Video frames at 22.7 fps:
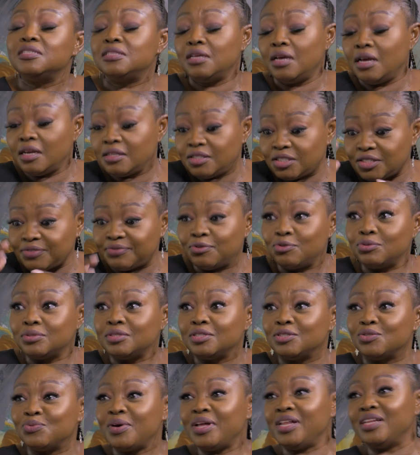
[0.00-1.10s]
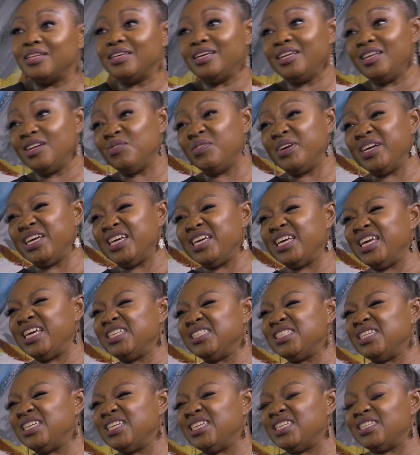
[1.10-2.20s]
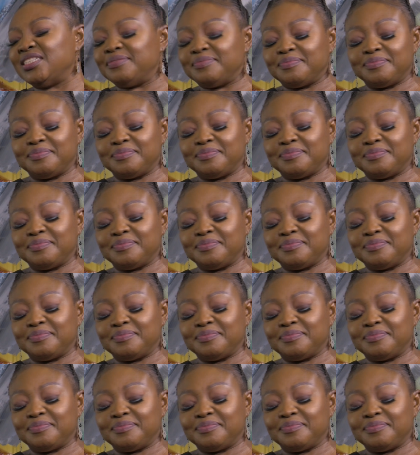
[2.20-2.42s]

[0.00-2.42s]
They had divorce as well, in a way, isn't it?